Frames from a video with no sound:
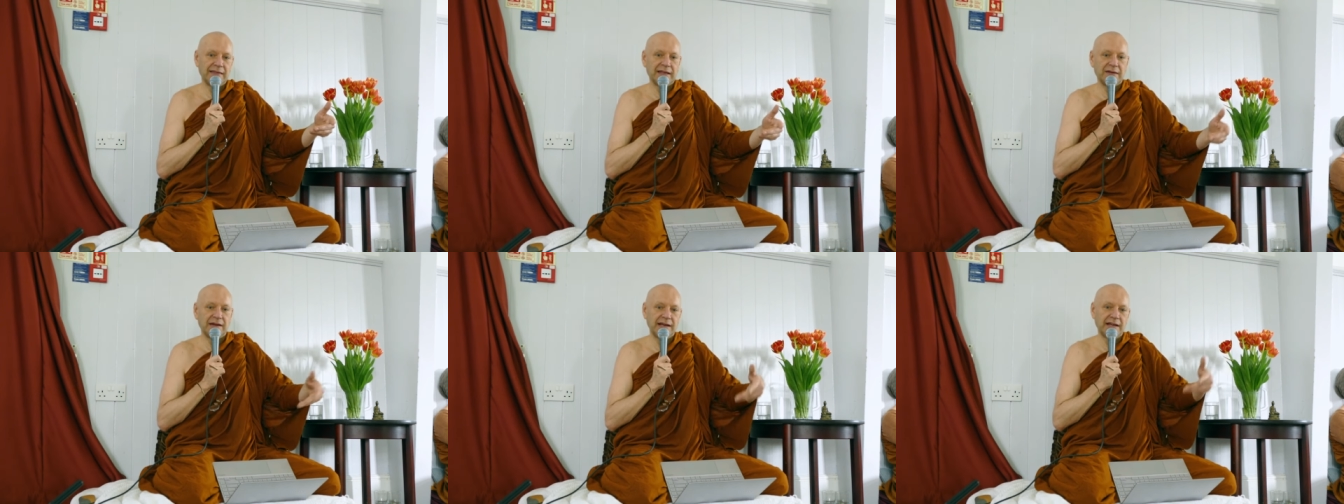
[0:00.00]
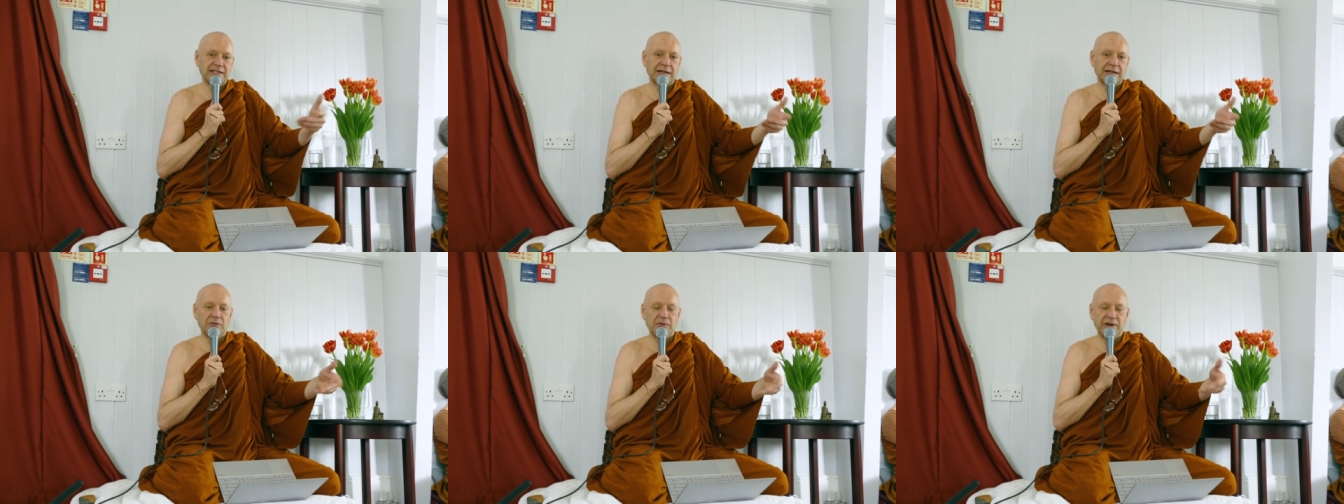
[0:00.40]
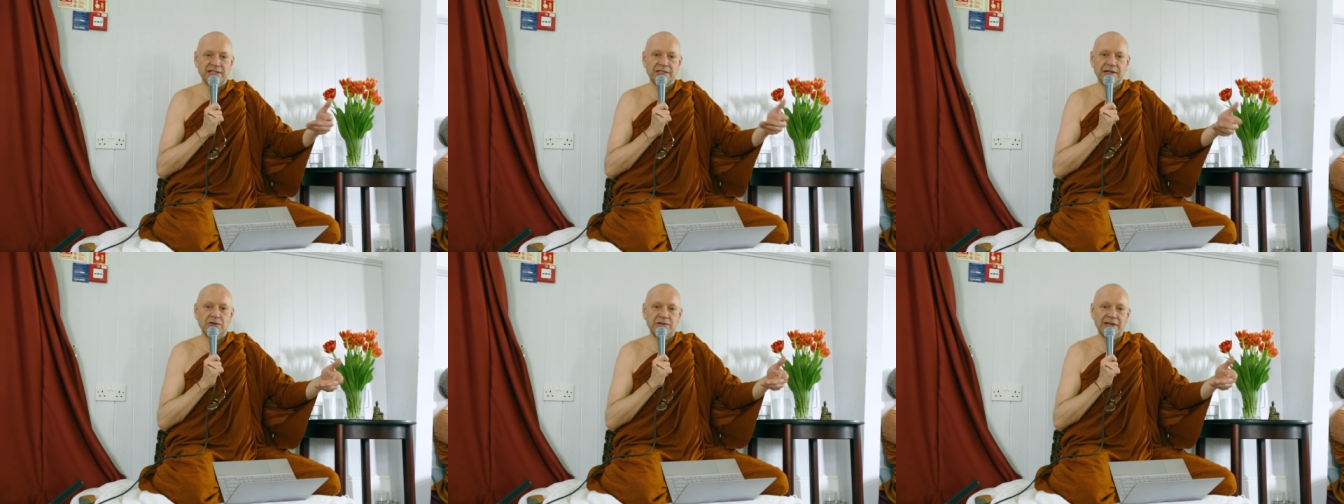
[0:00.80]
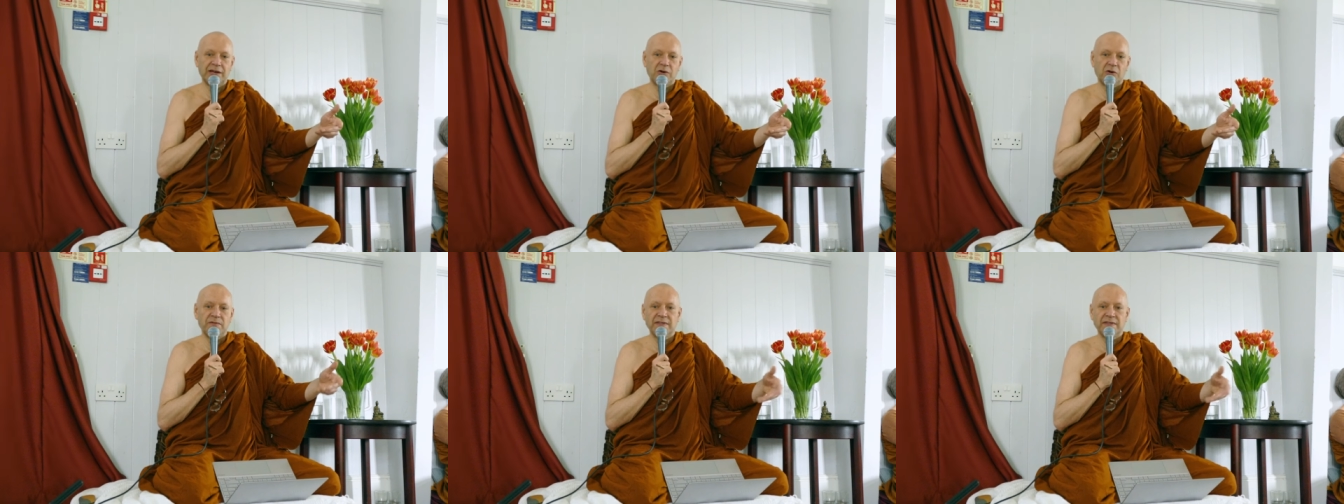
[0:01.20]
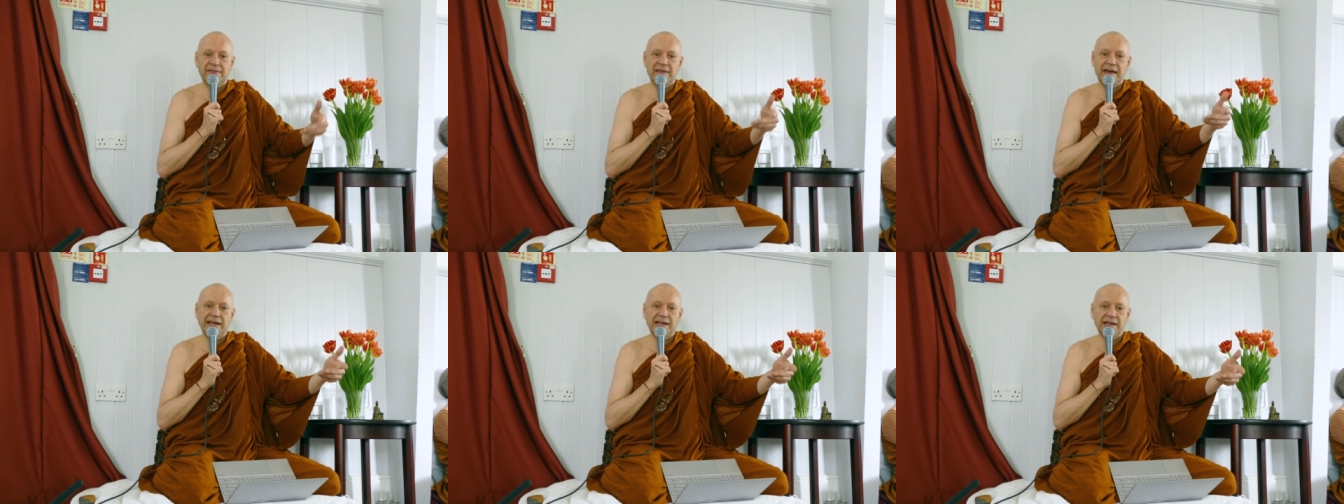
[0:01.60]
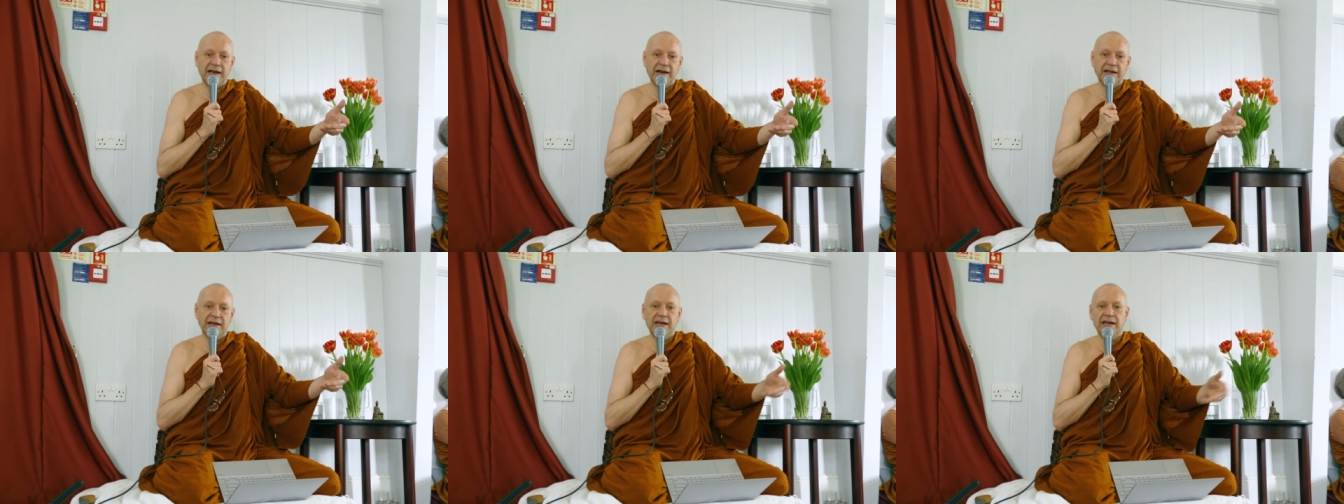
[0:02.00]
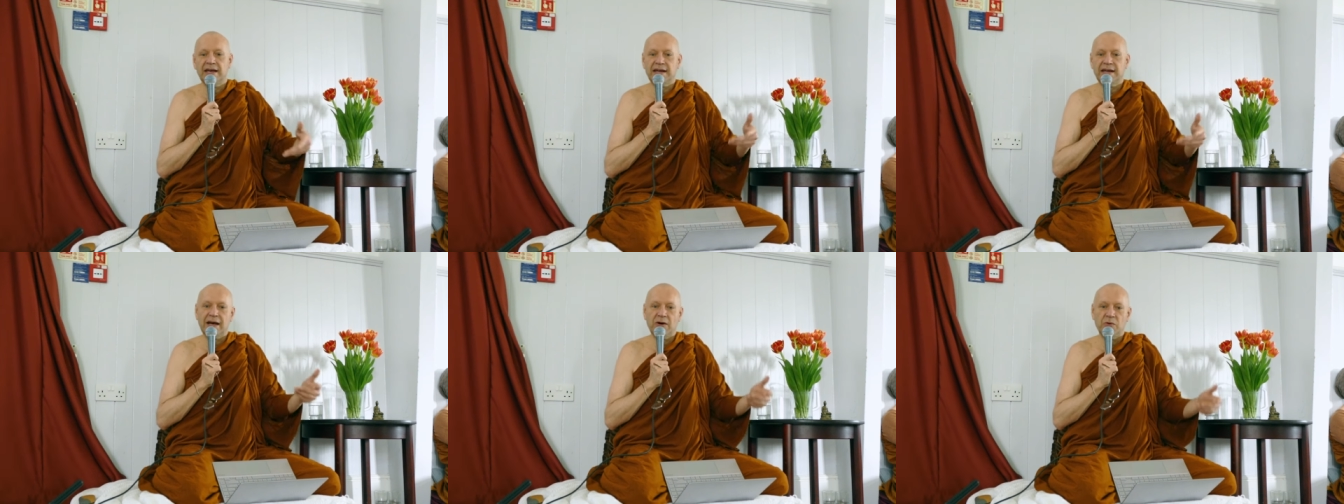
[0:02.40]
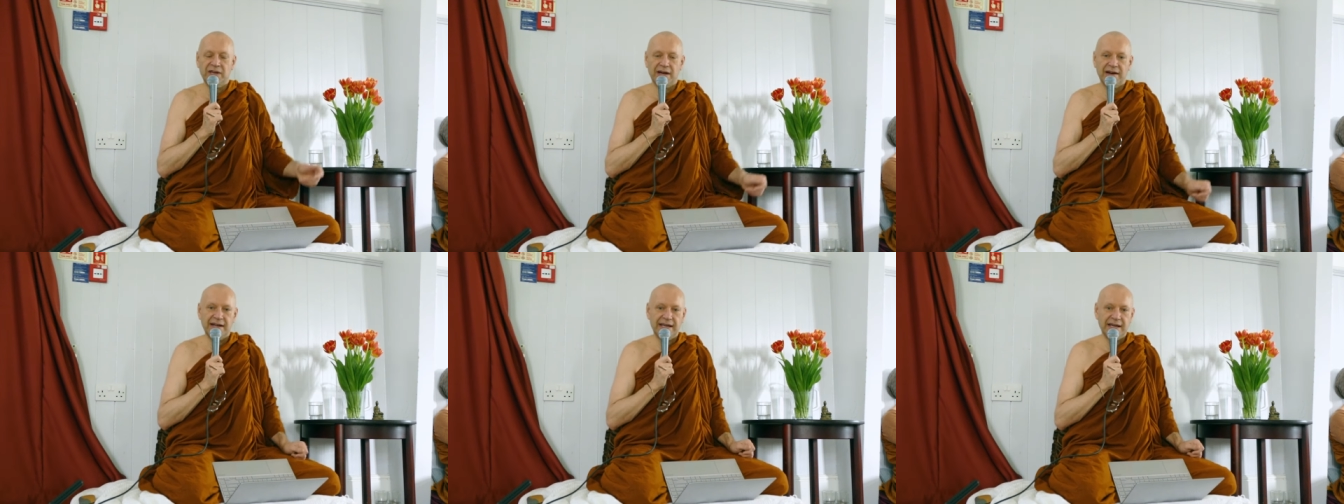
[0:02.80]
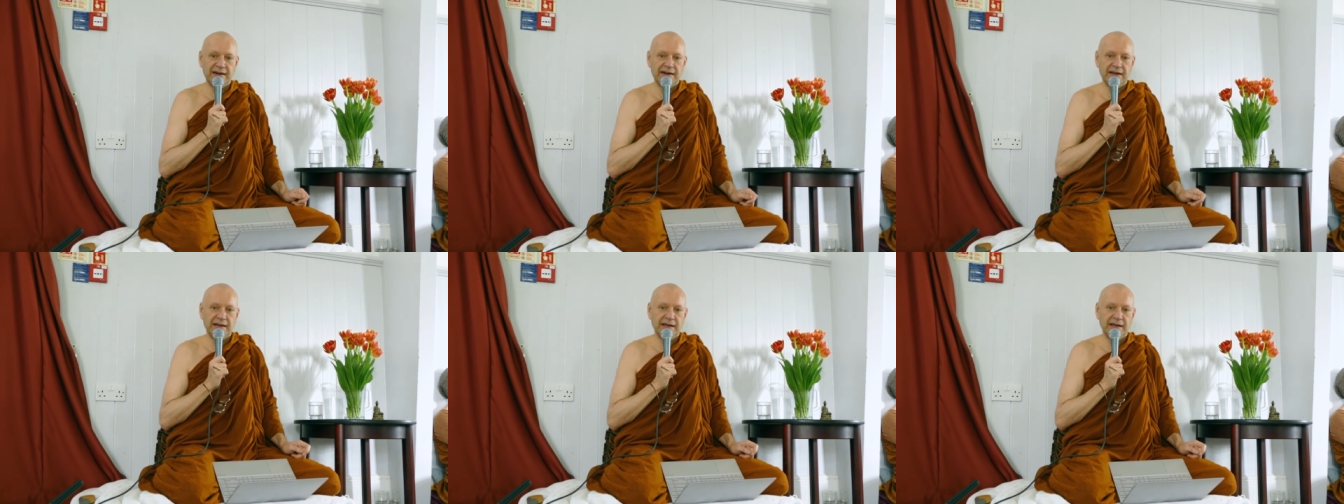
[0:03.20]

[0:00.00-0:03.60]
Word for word: And then the next generation had to take over, and then they died. And now we are here.